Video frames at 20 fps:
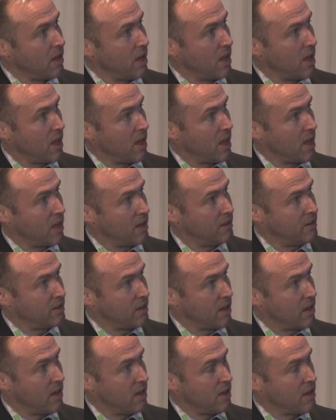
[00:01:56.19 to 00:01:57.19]
And
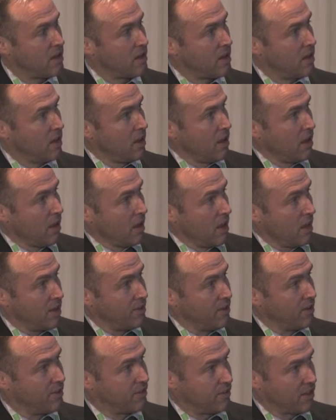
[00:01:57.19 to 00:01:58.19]
in
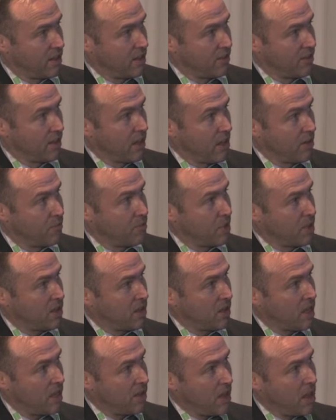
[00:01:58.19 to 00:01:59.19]
this study, they gave
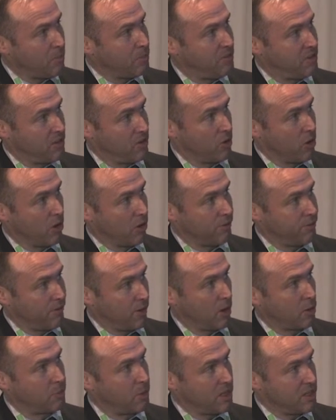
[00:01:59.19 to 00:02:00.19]
MTOR
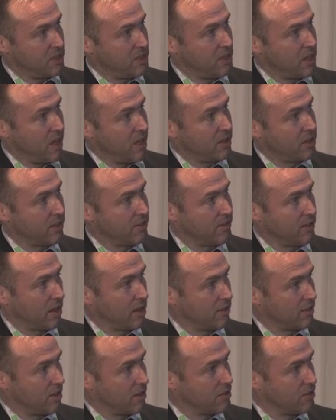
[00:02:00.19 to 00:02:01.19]
followed by EA
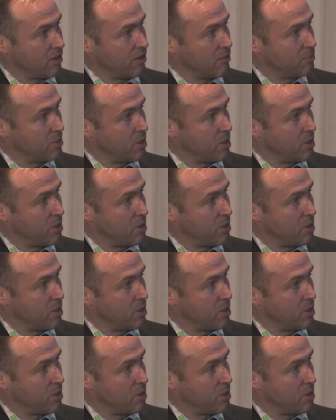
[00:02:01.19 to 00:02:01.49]
consolidation.